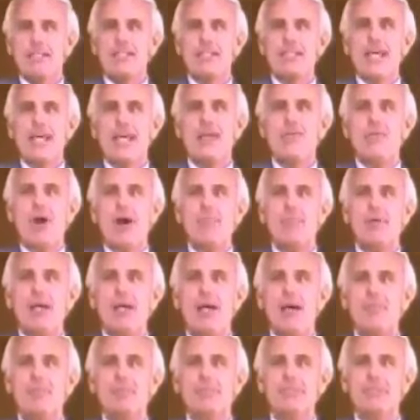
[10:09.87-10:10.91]
Today, Robert
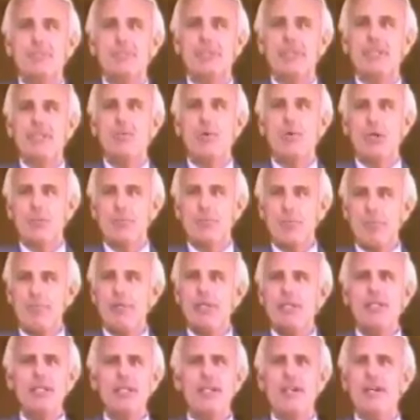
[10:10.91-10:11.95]
happens to be one of my
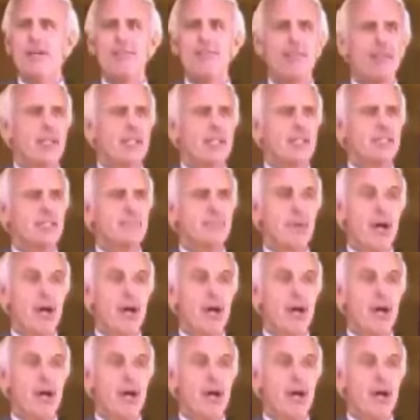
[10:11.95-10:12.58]
millionaire friends.